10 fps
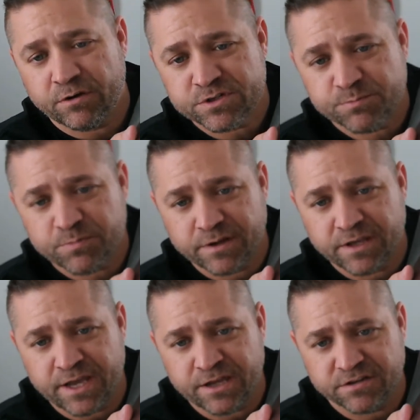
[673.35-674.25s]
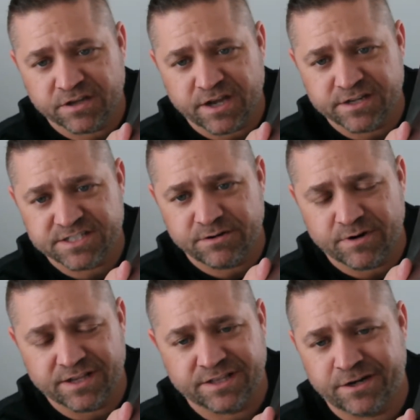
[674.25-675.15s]
which you can kind of see
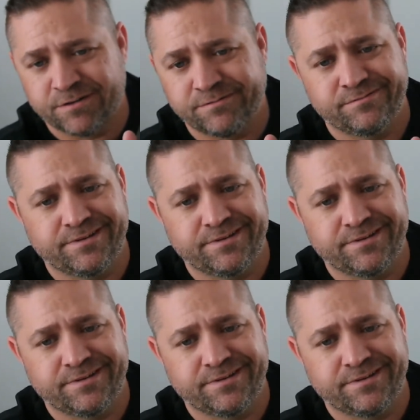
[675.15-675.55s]
right there.